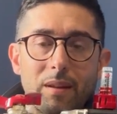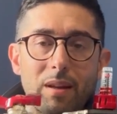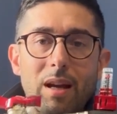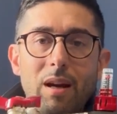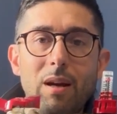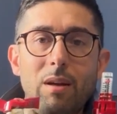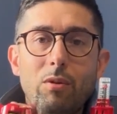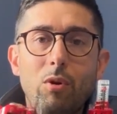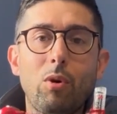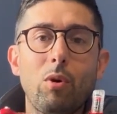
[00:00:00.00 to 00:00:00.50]

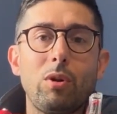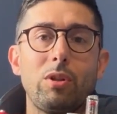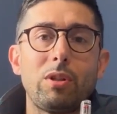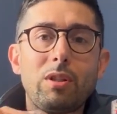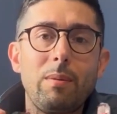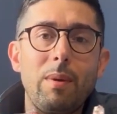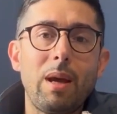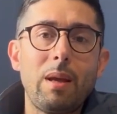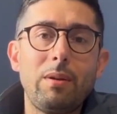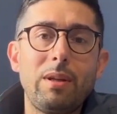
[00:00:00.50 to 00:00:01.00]
and of course the
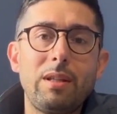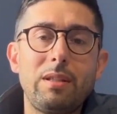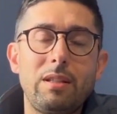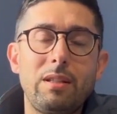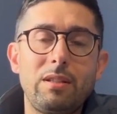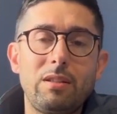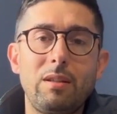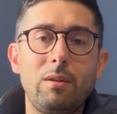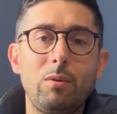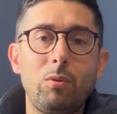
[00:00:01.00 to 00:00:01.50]
mounting
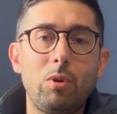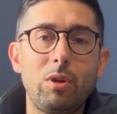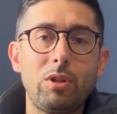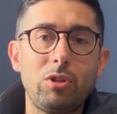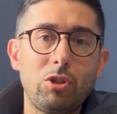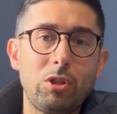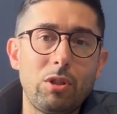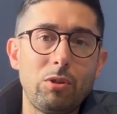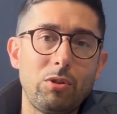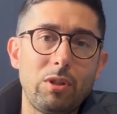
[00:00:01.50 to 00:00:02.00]
system,
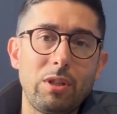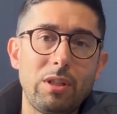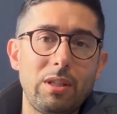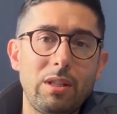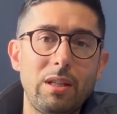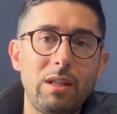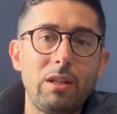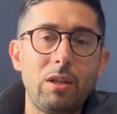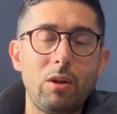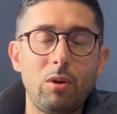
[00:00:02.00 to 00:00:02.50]
which
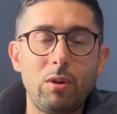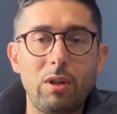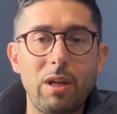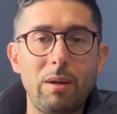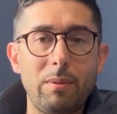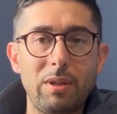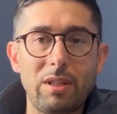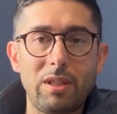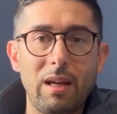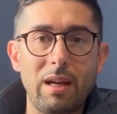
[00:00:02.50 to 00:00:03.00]
uh, can
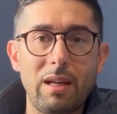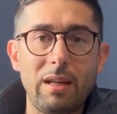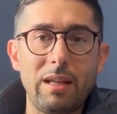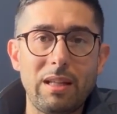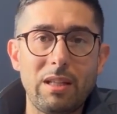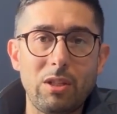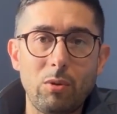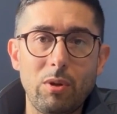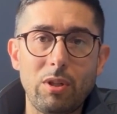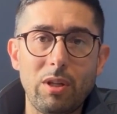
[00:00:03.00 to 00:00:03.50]
be done
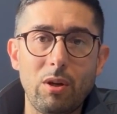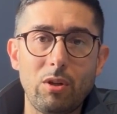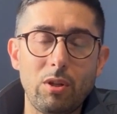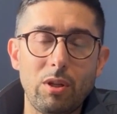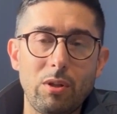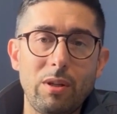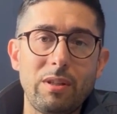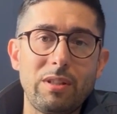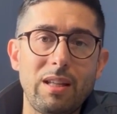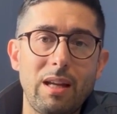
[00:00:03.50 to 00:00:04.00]
either with our
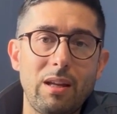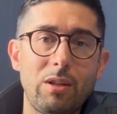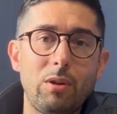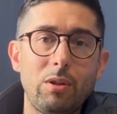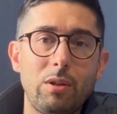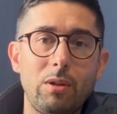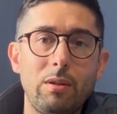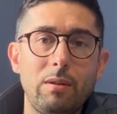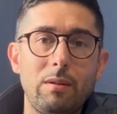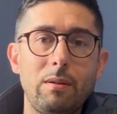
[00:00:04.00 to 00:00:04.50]
current
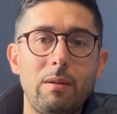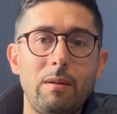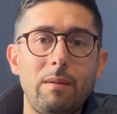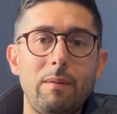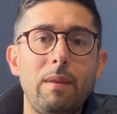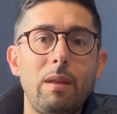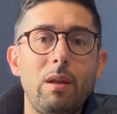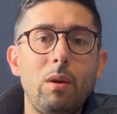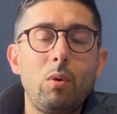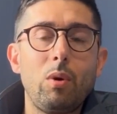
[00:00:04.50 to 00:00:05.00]
standard
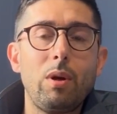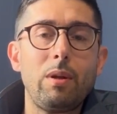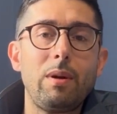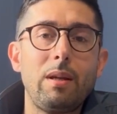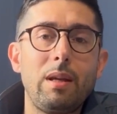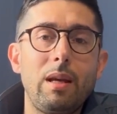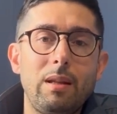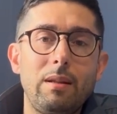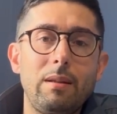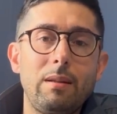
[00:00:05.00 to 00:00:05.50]
or even
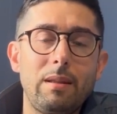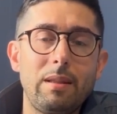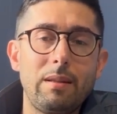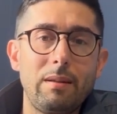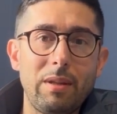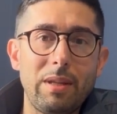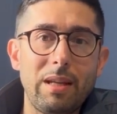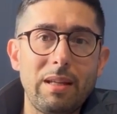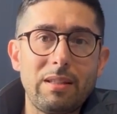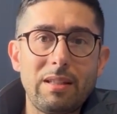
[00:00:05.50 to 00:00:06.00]
that
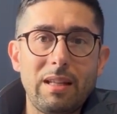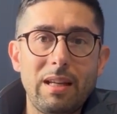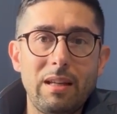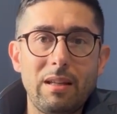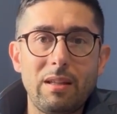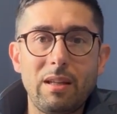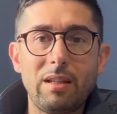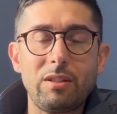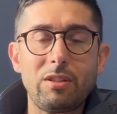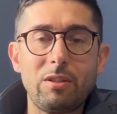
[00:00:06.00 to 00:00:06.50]
let's say,
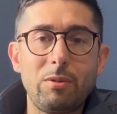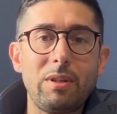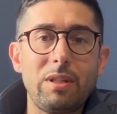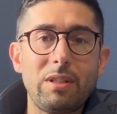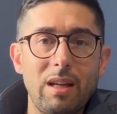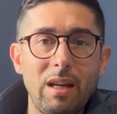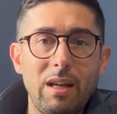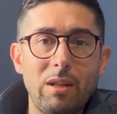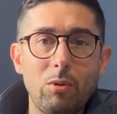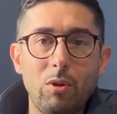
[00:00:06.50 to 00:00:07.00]
custom
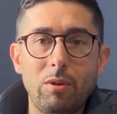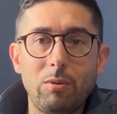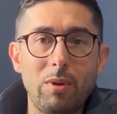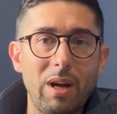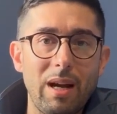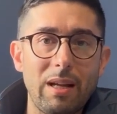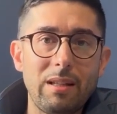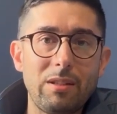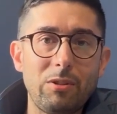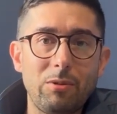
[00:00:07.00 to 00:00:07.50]
designed with
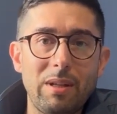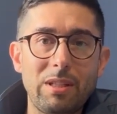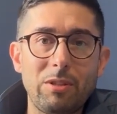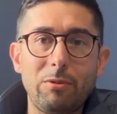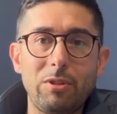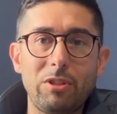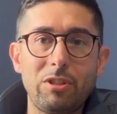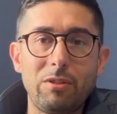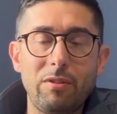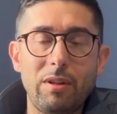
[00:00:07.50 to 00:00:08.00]
brackets made
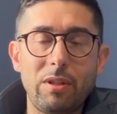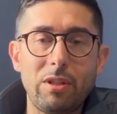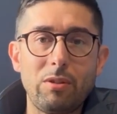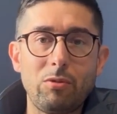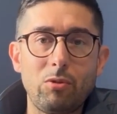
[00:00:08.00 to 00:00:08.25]
specifically